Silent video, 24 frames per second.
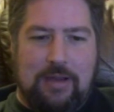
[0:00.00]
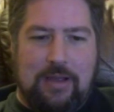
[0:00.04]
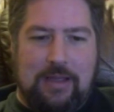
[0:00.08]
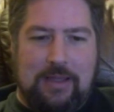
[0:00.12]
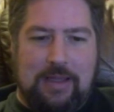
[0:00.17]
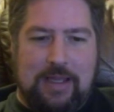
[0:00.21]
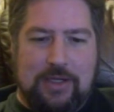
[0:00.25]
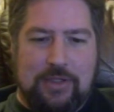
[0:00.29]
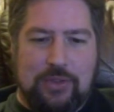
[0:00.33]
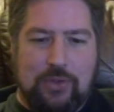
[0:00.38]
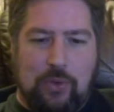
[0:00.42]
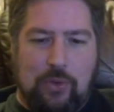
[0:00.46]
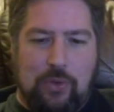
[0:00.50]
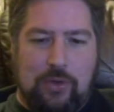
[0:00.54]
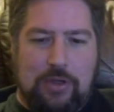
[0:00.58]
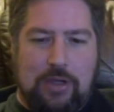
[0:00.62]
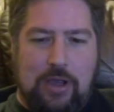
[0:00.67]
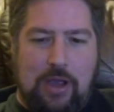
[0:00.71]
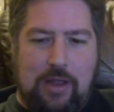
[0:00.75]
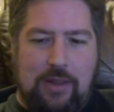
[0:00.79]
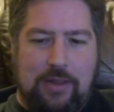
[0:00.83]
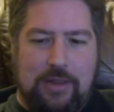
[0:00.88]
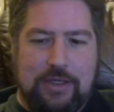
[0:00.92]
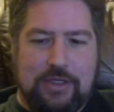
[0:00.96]
electoral
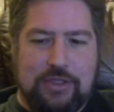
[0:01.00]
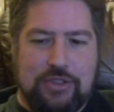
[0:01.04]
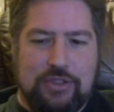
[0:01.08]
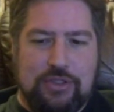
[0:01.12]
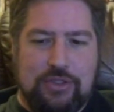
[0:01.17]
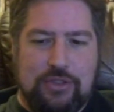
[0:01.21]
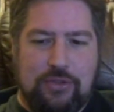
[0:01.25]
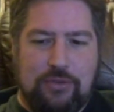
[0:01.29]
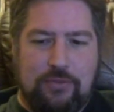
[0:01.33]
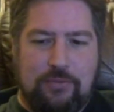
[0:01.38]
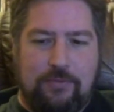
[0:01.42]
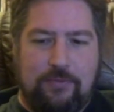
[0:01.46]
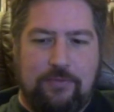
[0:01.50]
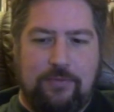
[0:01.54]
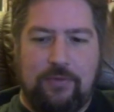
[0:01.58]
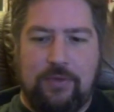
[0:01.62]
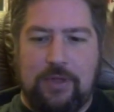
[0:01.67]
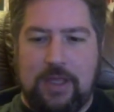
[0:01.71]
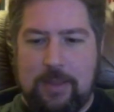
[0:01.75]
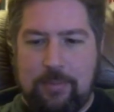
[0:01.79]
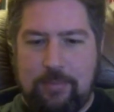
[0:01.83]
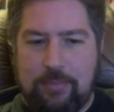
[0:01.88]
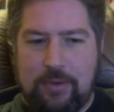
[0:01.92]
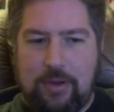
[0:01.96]
college to
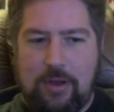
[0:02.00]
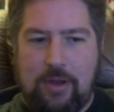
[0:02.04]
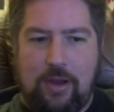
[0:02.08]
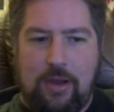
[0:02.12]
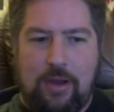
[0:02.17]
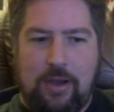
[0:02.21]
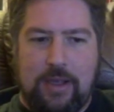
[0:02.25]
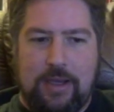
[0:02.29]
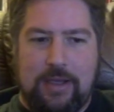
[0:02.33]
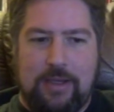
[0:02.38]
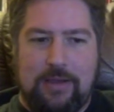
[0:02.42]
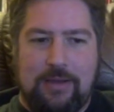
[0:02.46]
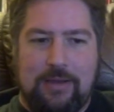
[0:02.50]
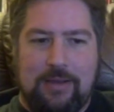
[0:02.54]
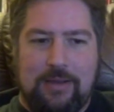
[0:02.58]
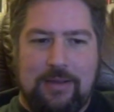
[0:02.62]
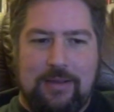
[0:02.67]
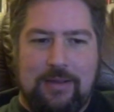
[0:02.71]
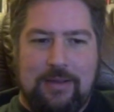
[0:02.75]
flip on